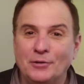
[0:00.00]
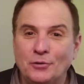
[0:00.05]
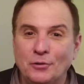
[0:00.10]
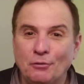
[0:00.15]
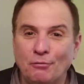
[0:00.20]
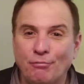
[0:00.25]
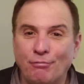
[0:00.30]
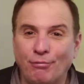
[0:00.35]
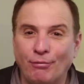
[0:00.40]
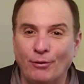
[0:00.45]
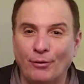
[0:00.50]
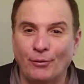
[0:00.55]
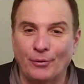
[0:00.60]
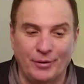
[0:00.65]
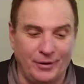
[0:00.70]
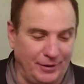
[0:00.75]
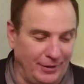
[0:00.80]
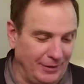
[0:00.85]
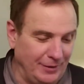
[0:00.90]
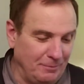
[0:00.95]
to
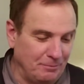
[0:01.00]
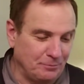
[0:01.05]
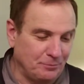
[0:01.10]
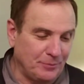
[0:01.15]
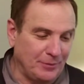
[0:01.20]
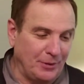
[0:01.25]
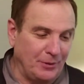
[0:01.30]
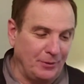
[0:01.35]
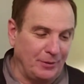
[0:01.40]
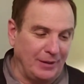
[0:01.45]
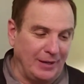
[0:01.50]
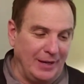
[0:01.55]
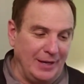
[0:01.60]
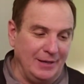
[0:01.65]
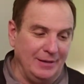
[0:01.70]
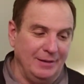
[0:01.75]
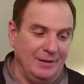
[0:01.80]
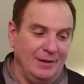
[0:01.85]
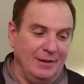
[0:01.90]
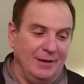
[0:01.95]
Florida,
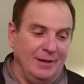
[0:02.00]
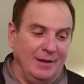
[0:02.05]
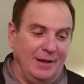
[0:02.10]
okay?